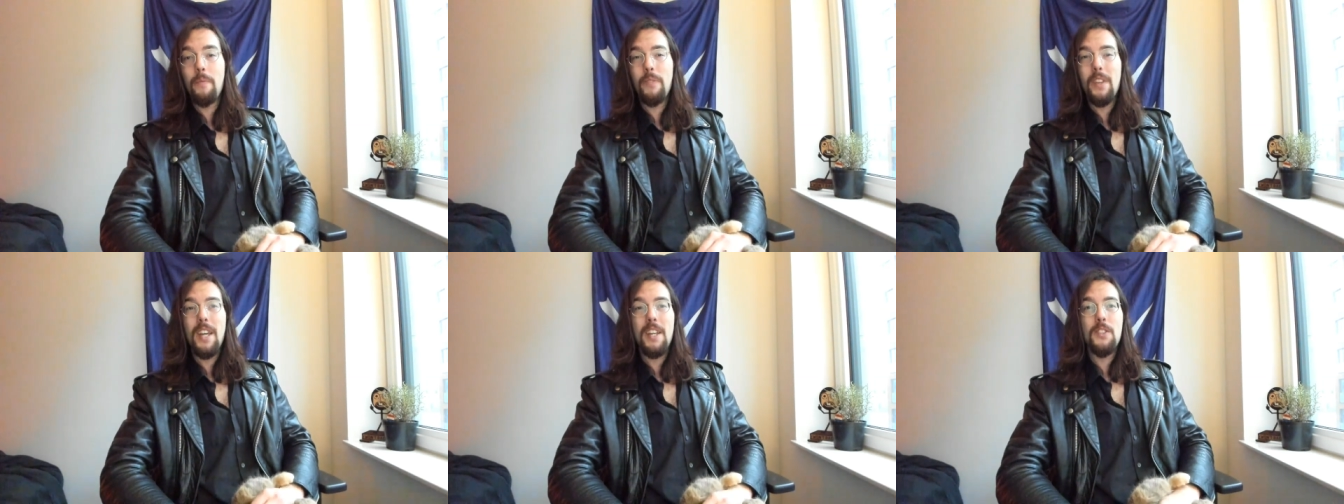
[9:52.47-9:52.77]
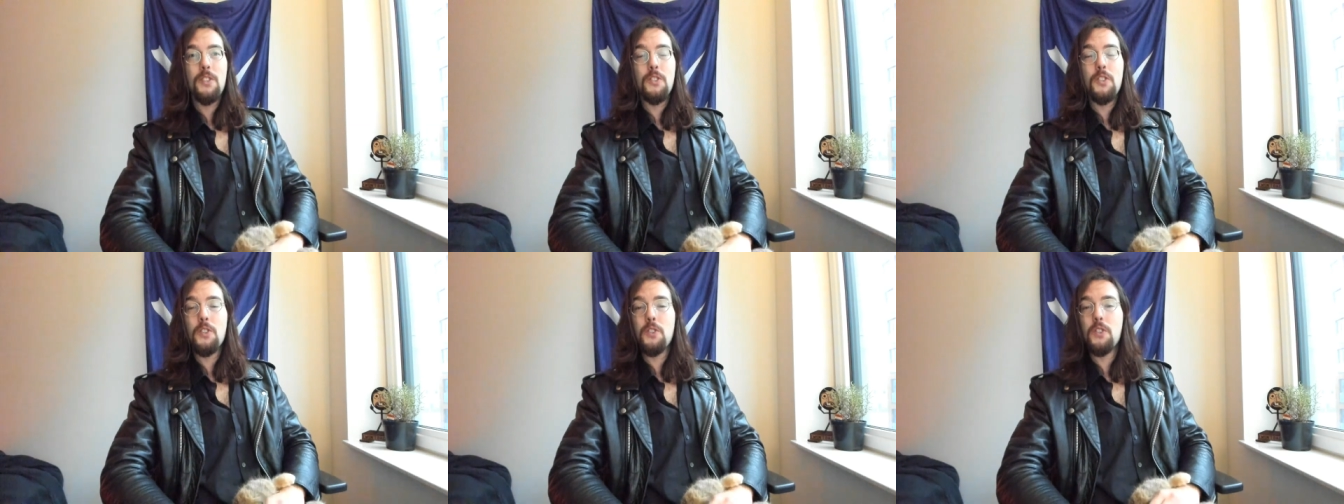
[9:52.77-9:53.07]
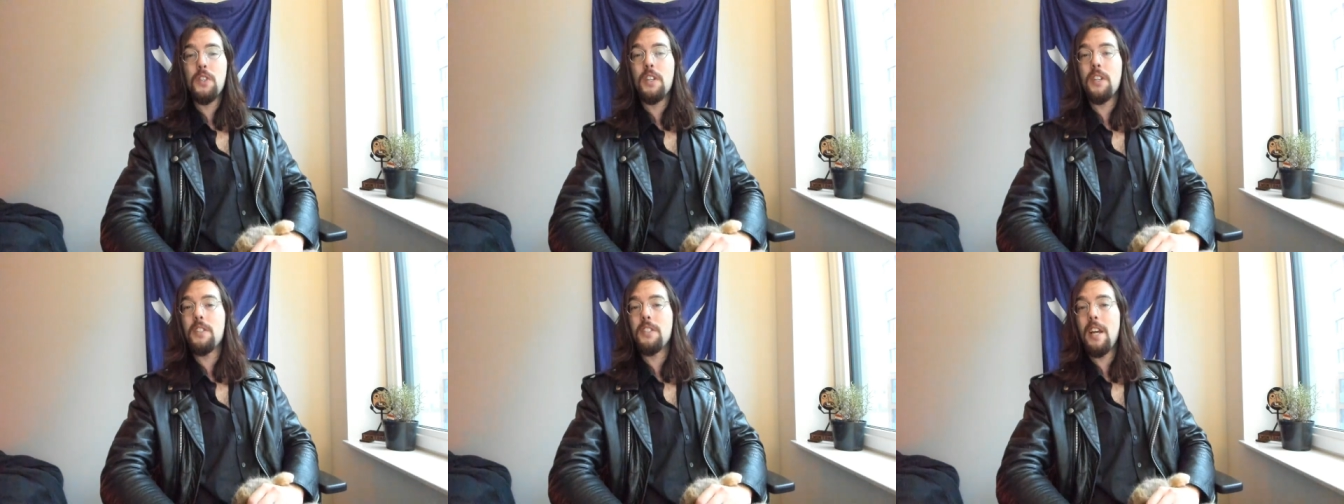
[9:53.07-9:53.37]
It's just
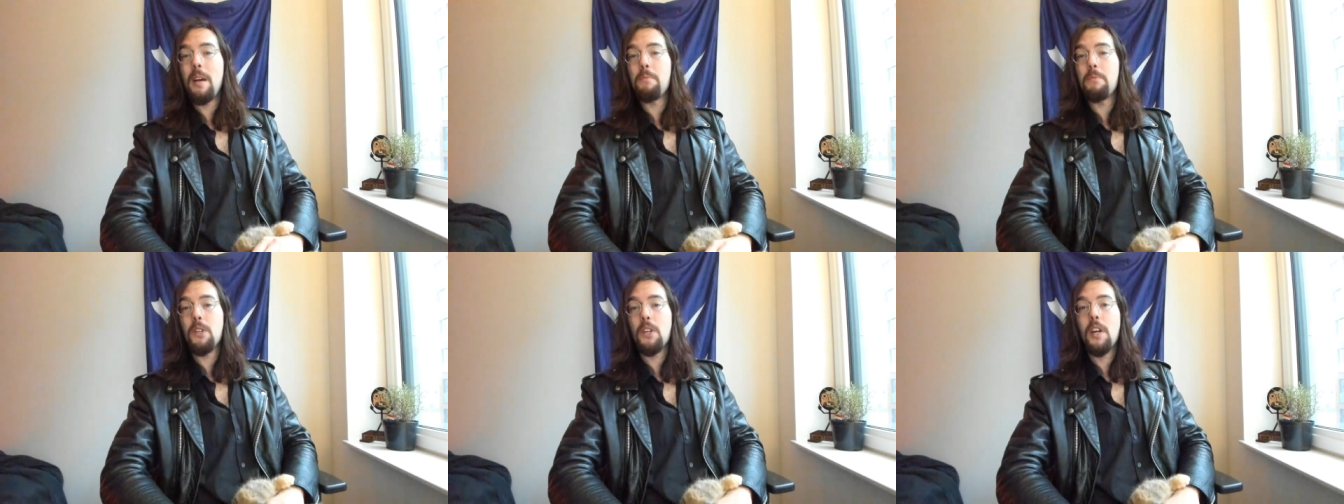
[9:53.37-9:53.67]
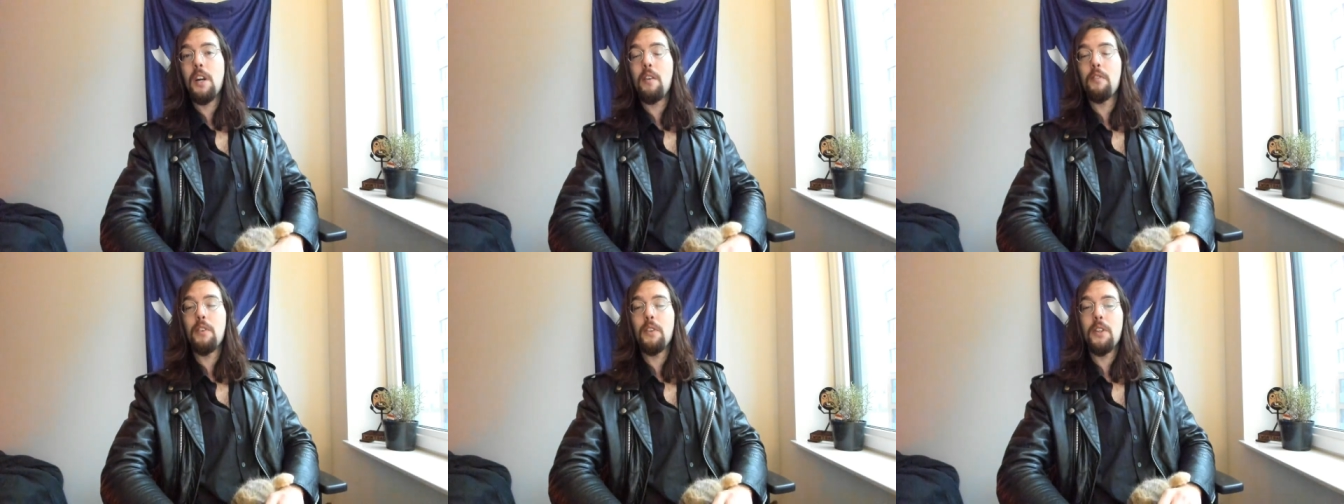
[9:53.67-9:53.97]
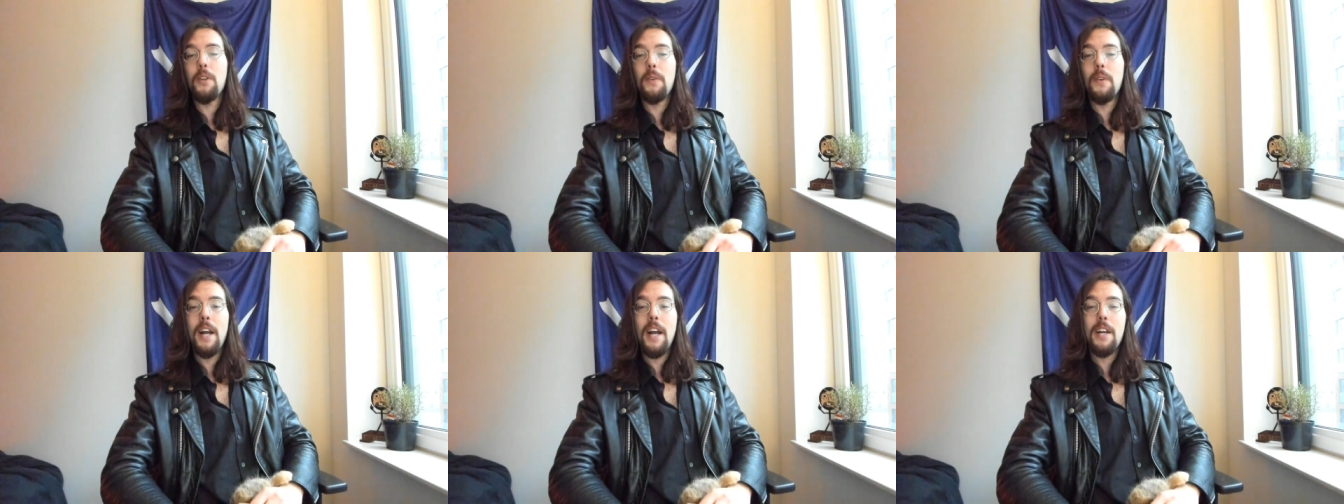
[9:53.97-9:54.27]
an attempt to cover
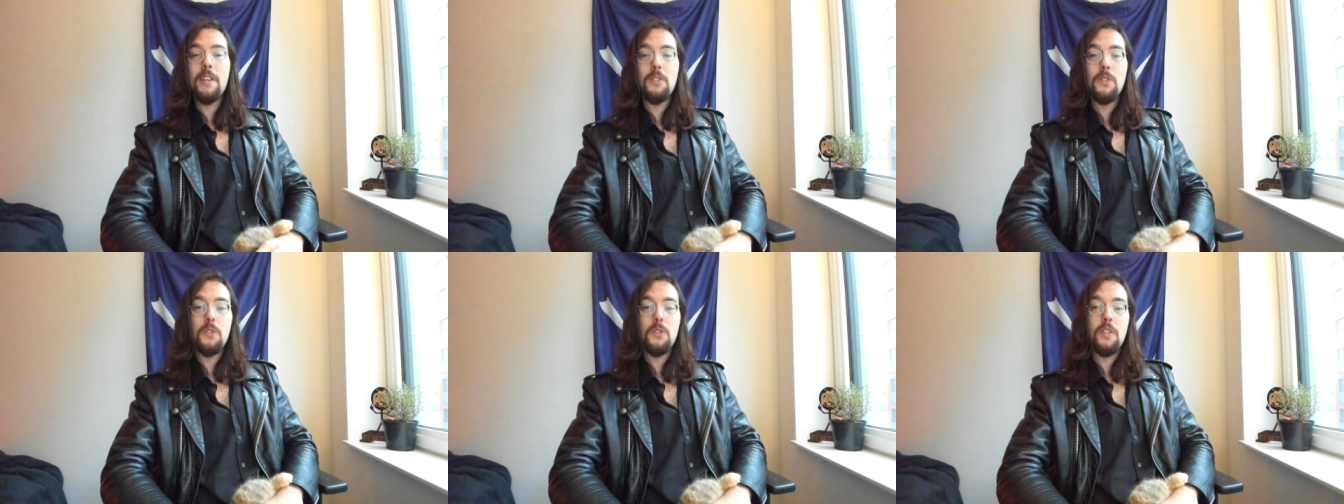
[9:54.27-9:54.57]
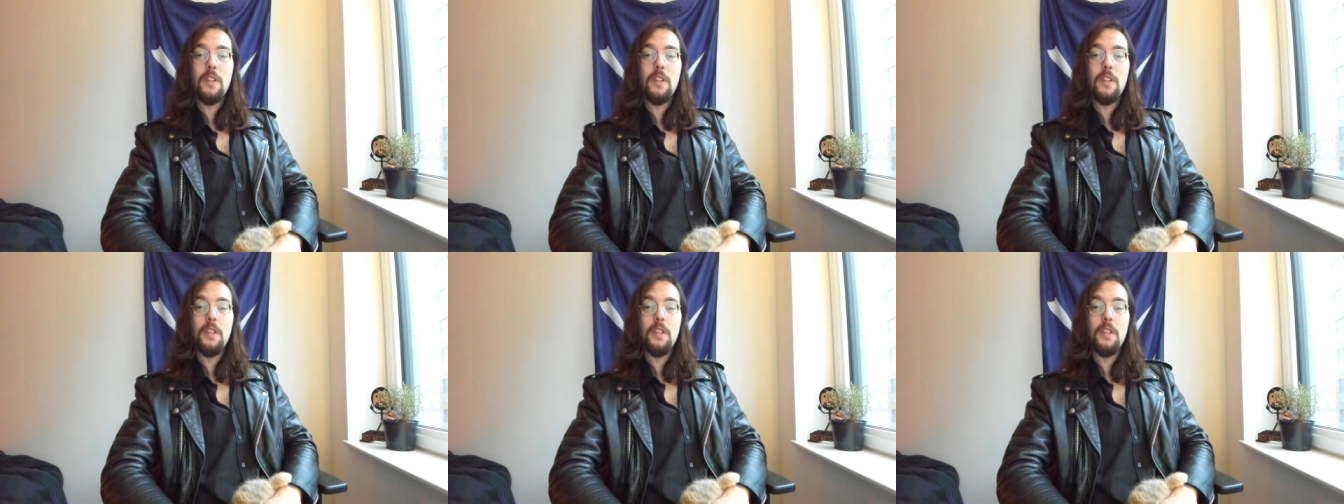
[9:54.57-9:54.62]
their asses.